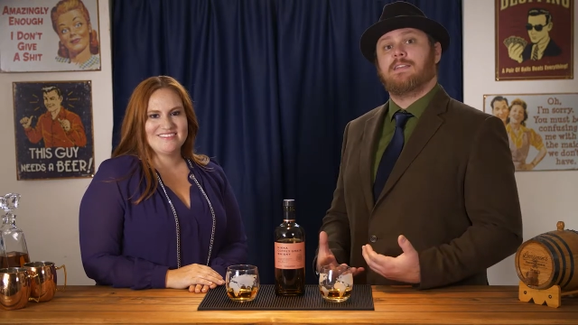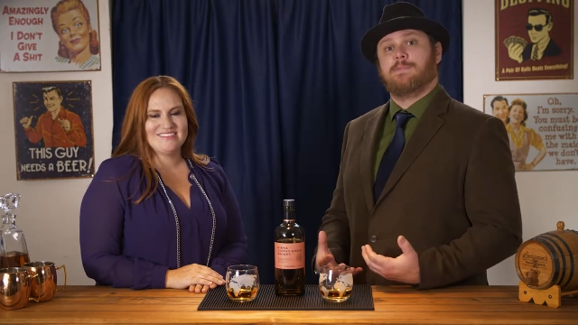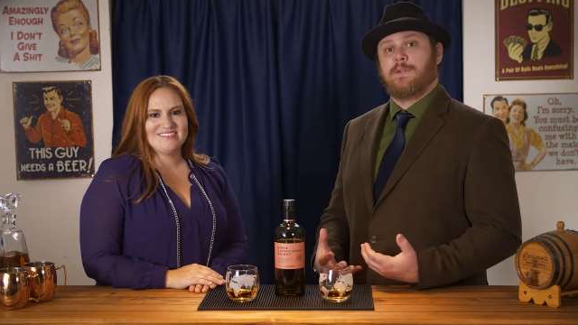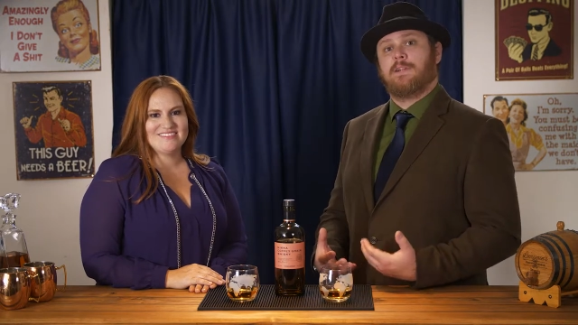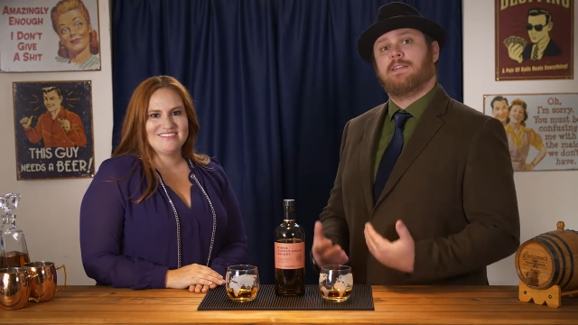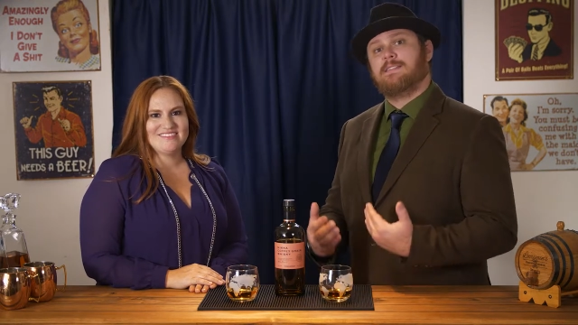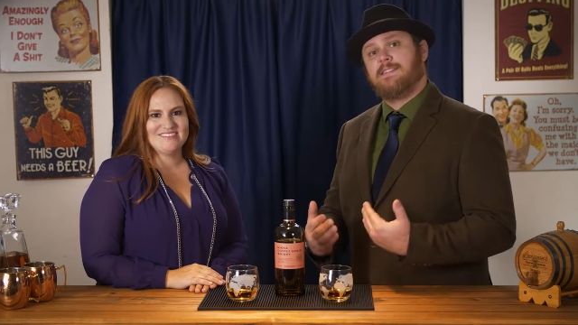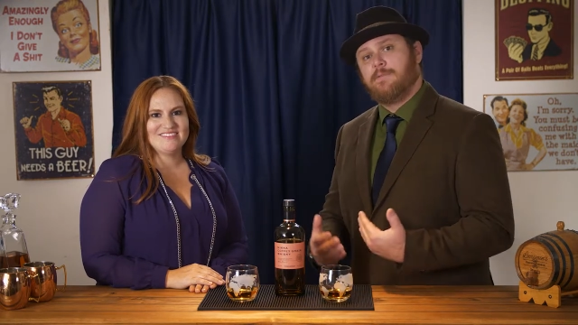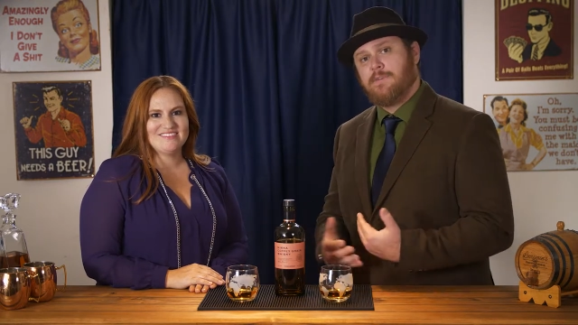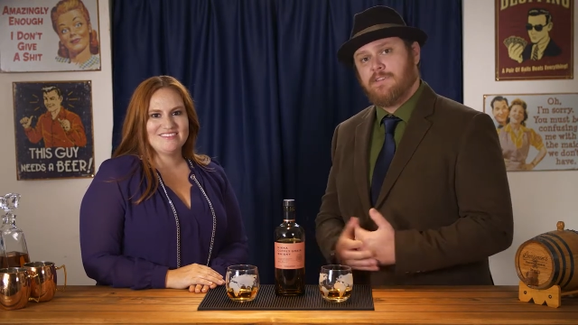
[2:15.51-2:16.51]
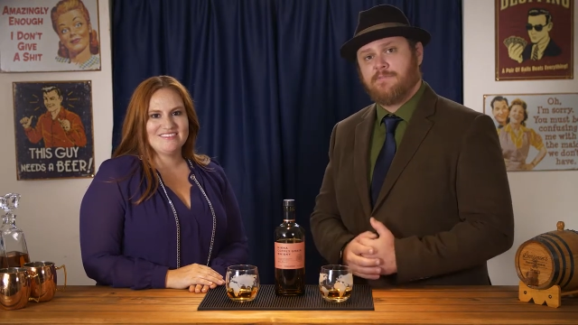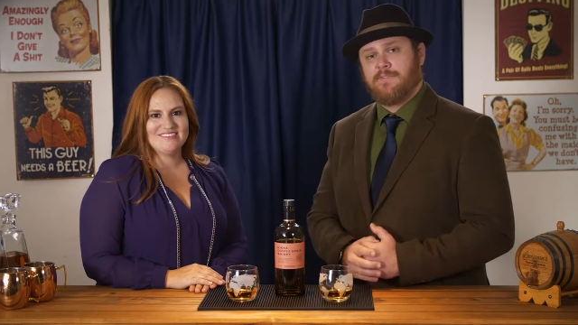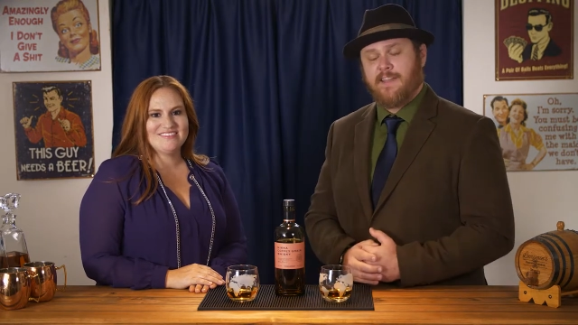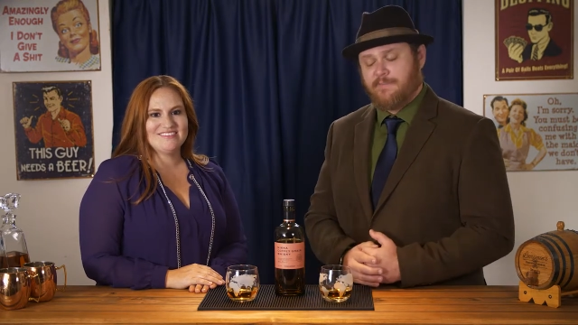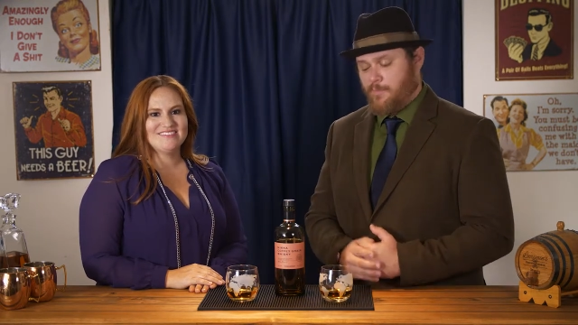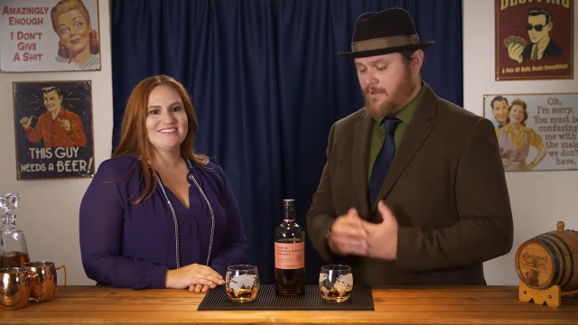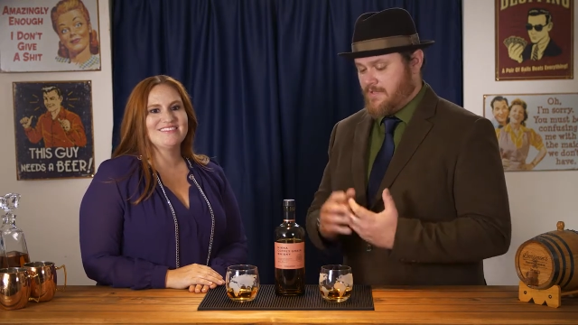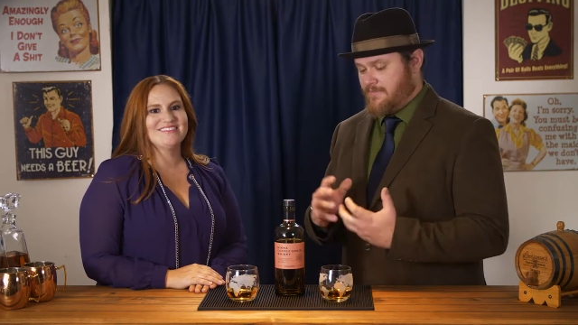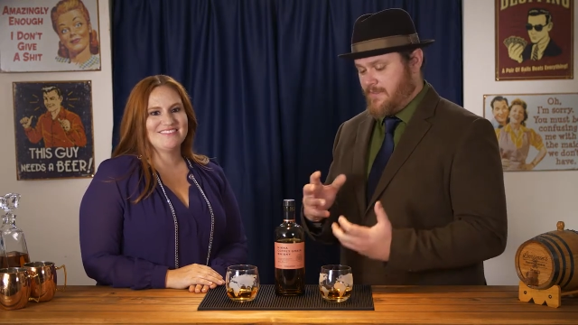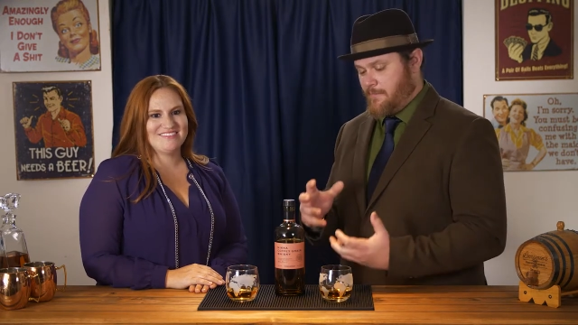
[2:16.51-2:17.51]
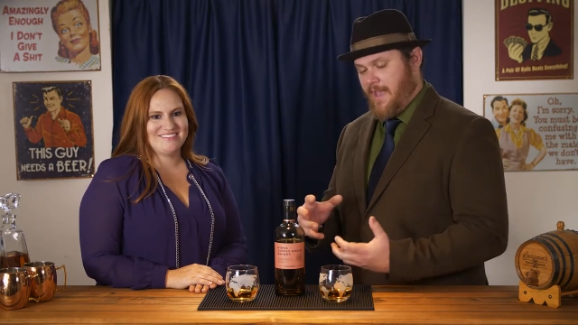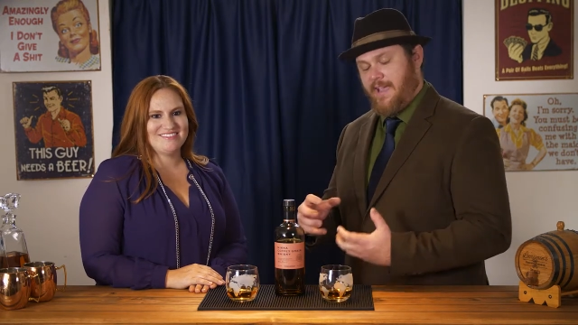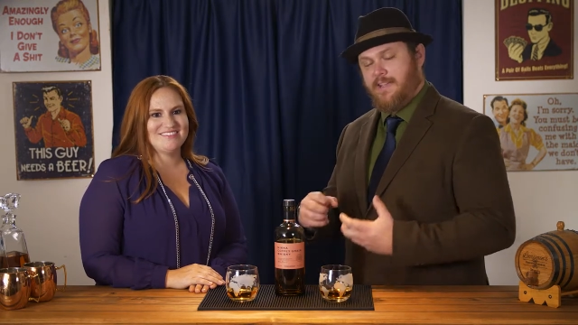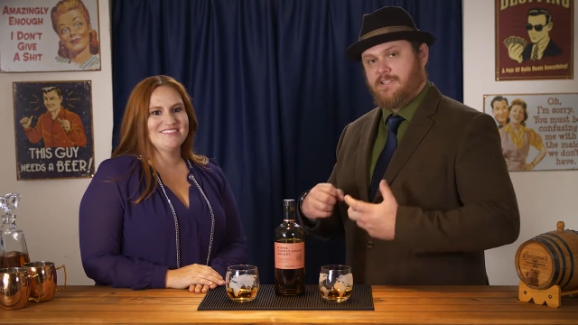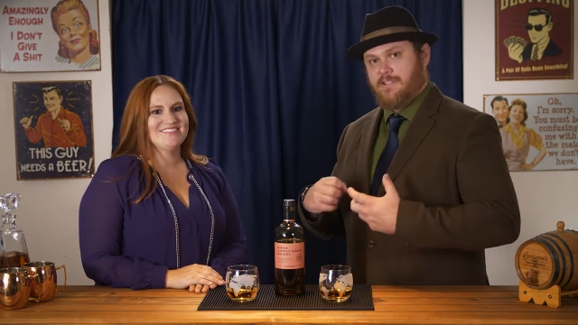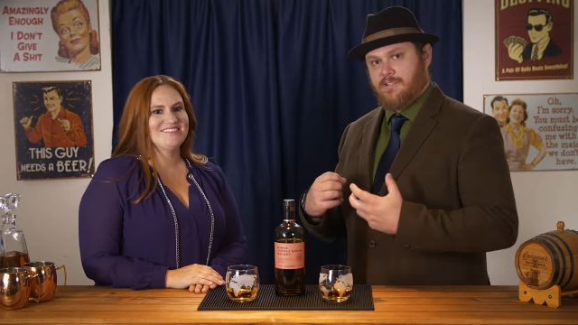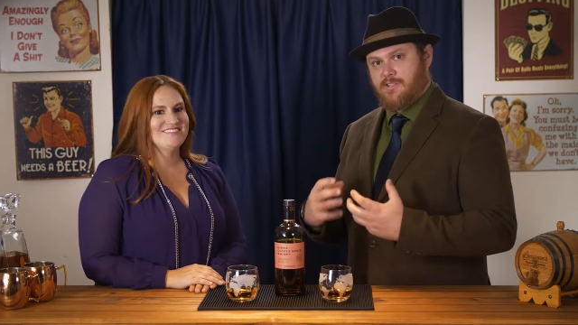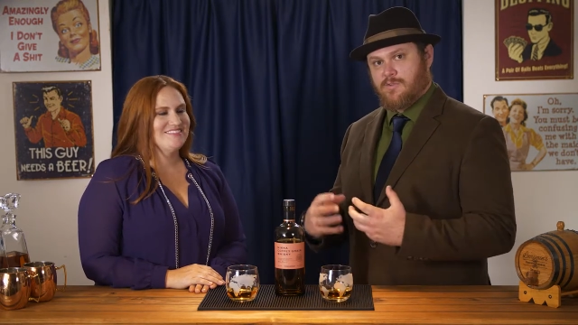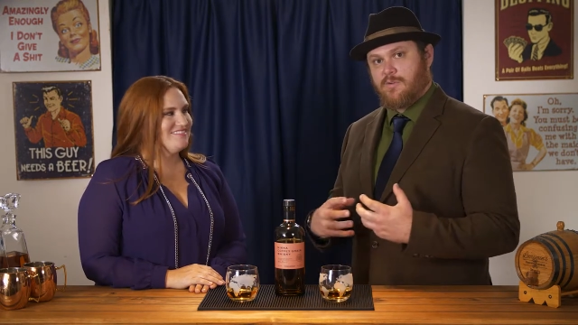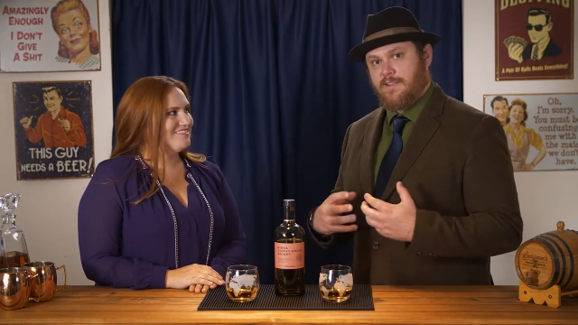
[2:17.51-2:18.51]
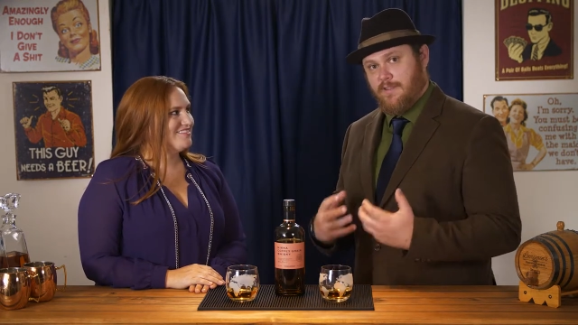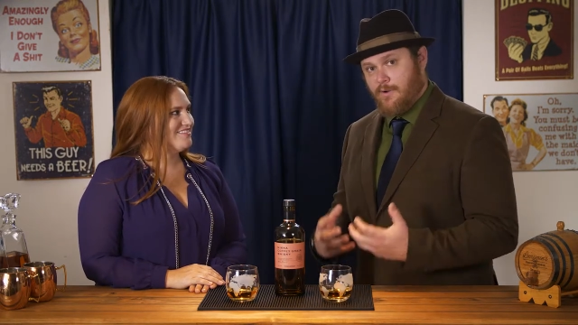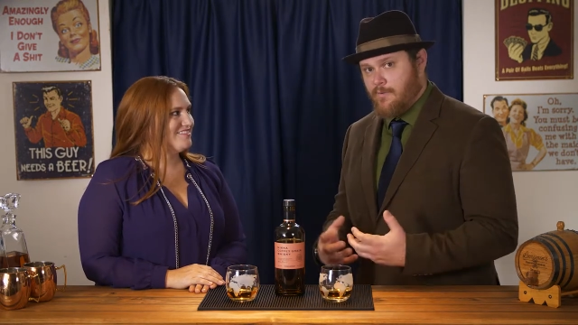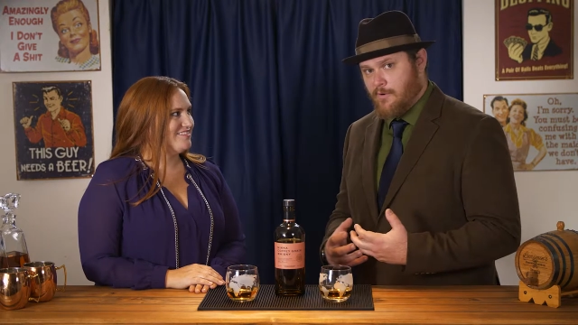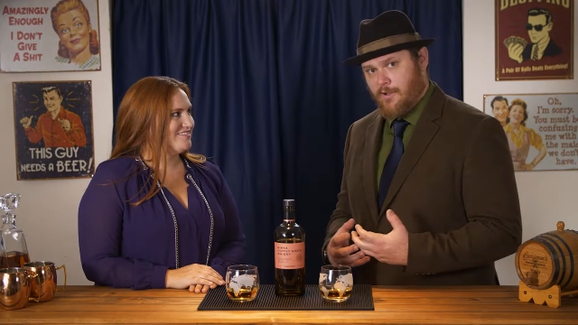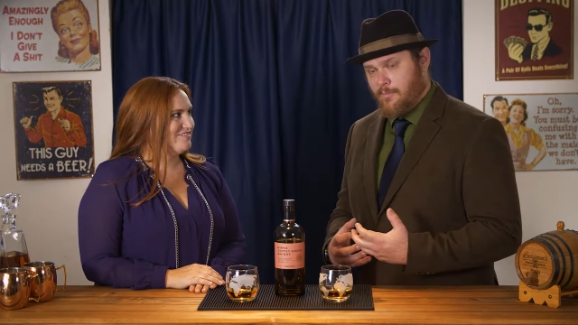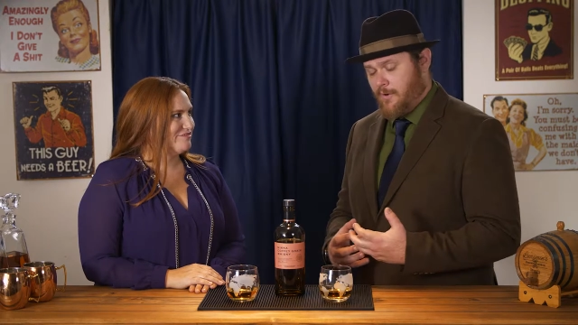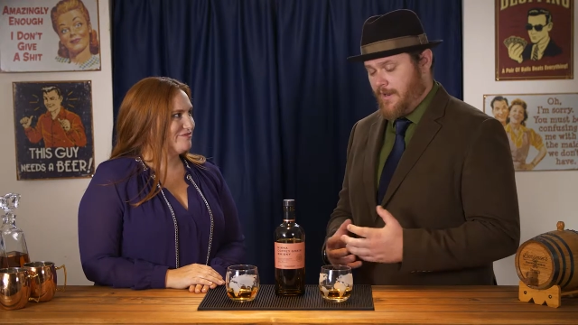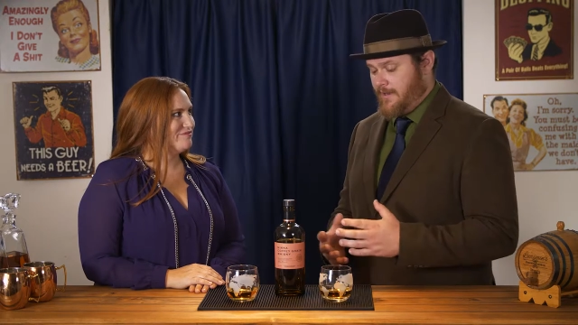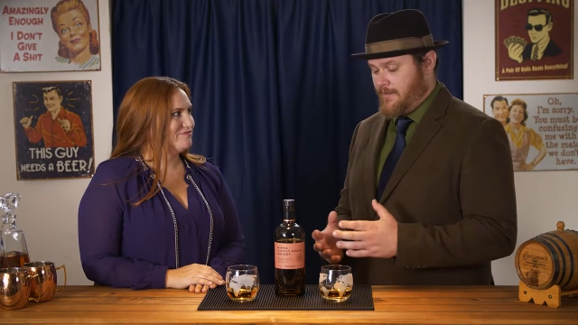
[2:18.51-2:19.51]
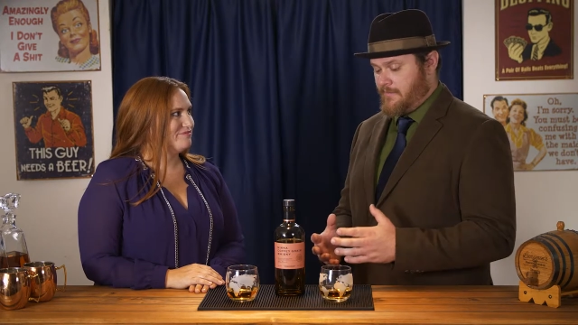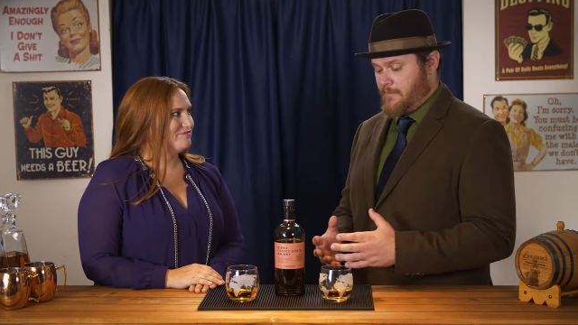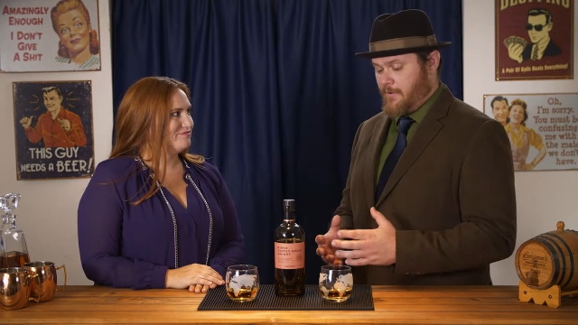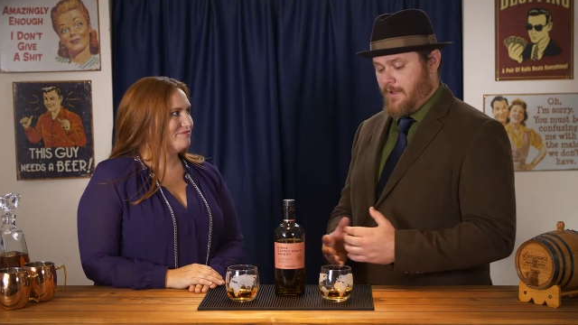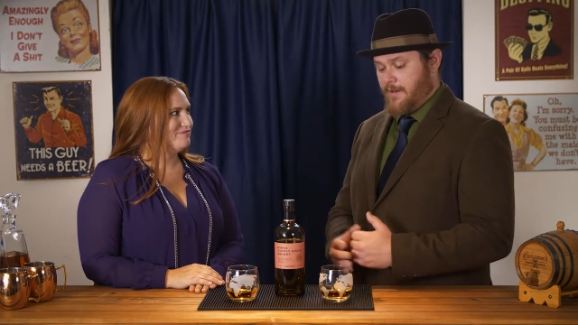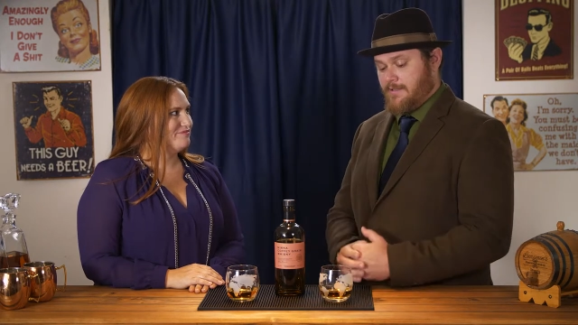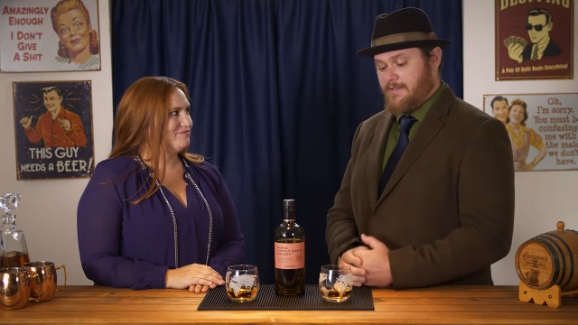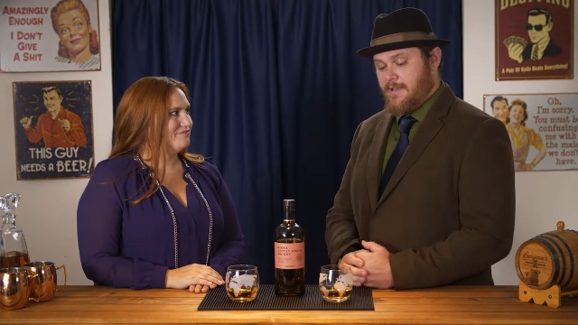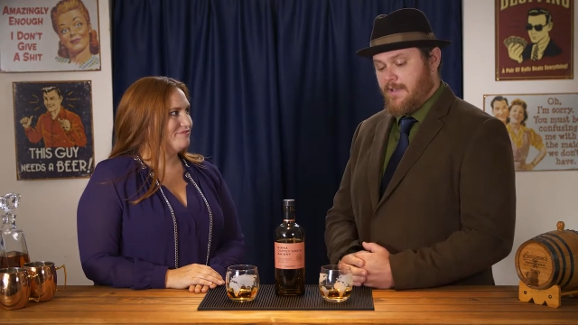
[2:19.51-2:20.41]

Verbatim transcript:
Speaker 1: experience, and then we do five points for the packaging, the story, and the overall branding of the product.